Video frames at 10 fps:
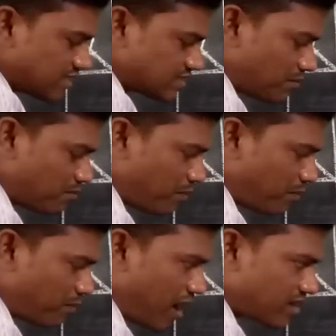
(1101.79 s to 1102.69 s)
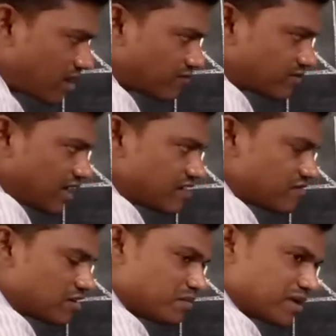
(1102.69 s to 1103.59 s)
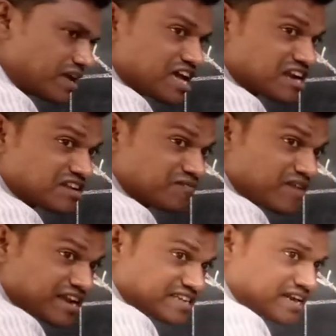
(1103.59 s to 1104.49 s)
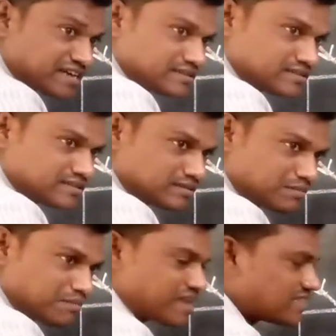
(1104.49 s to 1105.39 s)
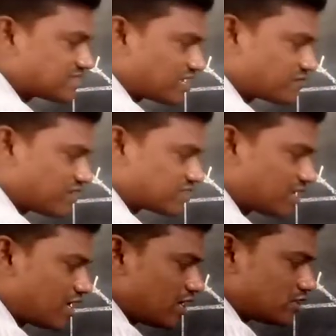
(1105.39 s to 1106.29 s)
some part of the light will be reflected by the surface.